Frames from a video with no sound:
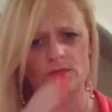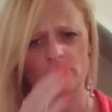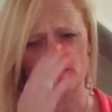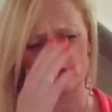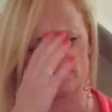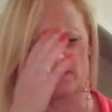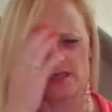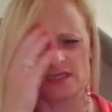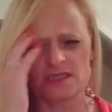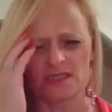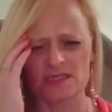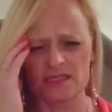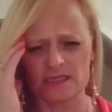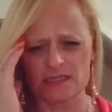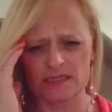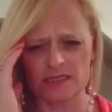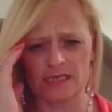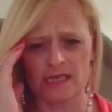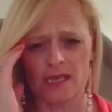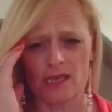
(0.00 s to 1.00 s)
I think
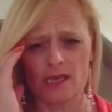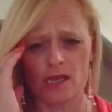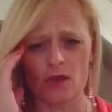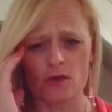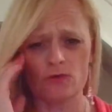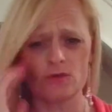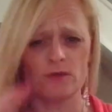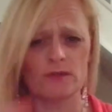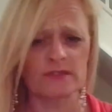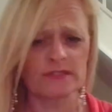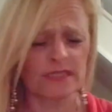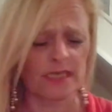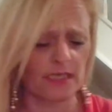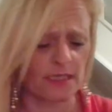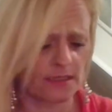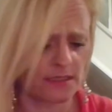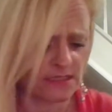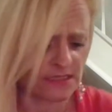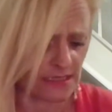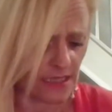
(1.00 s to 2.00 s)
CEO, you say
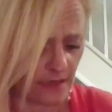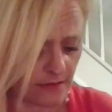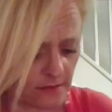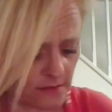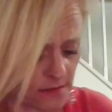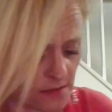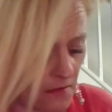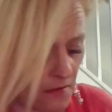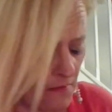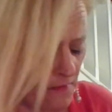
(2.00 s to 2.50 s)
in the States.